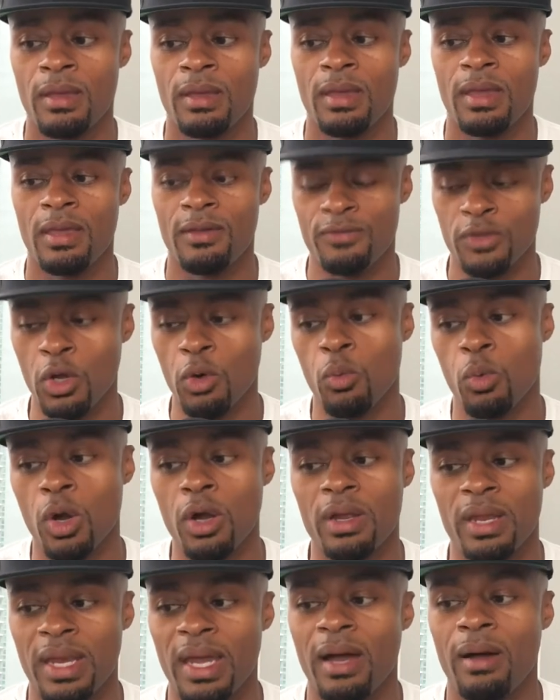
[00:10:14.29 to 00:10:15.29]
If you're
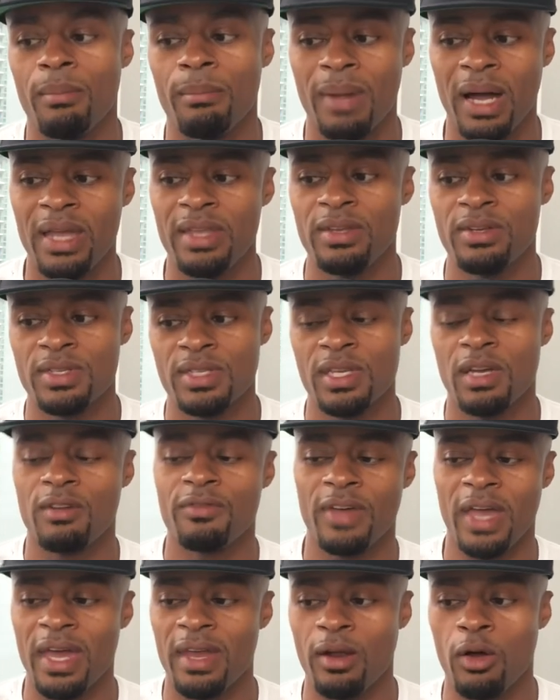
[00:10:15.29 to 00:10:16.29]
working out by yourself
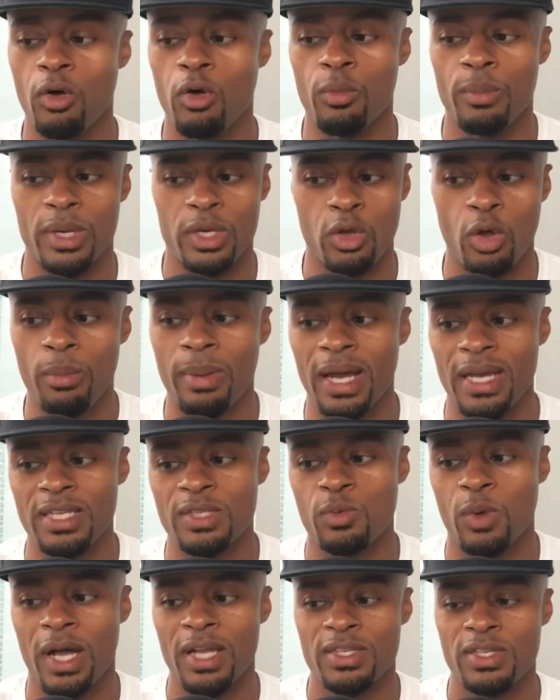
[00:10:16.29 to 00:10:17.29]
at home and nobody's
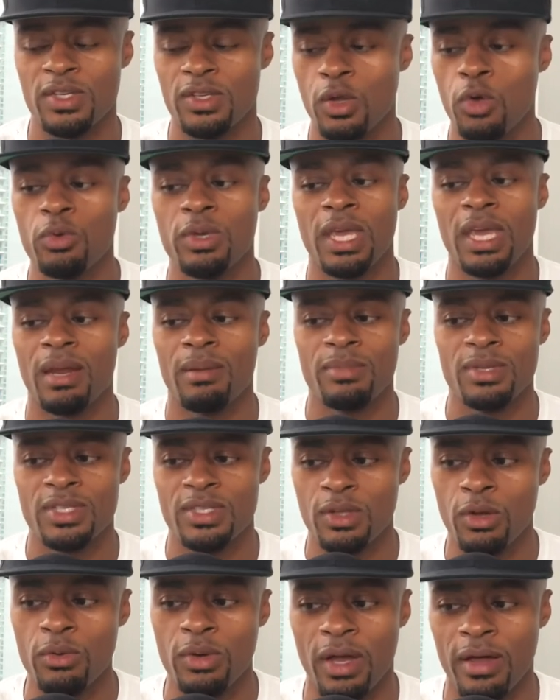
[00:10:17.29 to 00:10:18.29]
watching, no cameras,
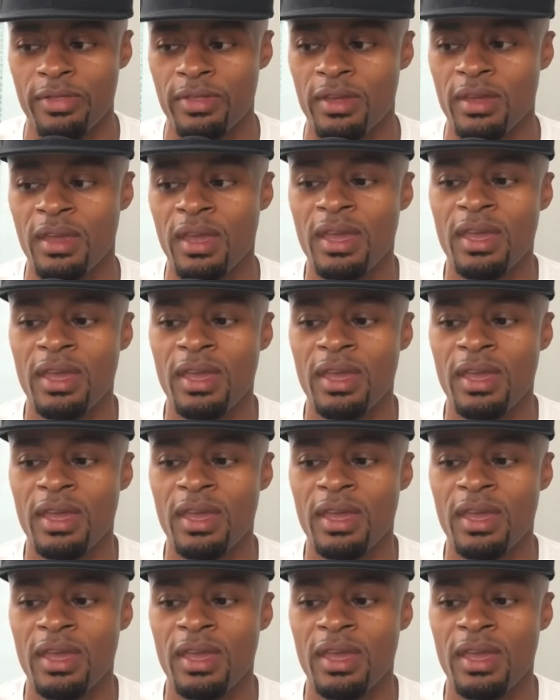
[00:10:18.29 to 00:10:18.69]
no nothing,